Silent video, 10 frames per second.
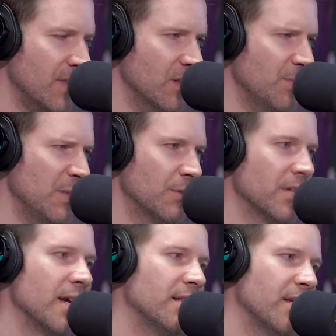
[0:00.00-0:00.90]
the people
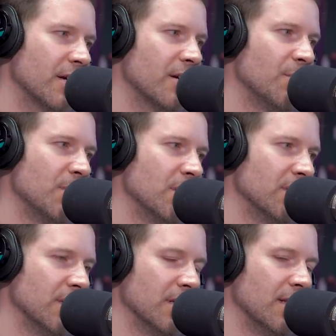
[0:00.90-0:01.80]
that i think are
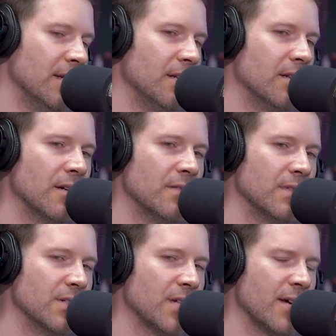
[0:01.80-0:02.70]
among the elite of
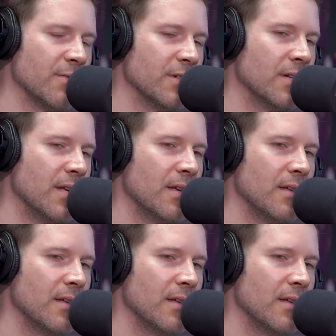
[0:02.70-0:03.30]
the genre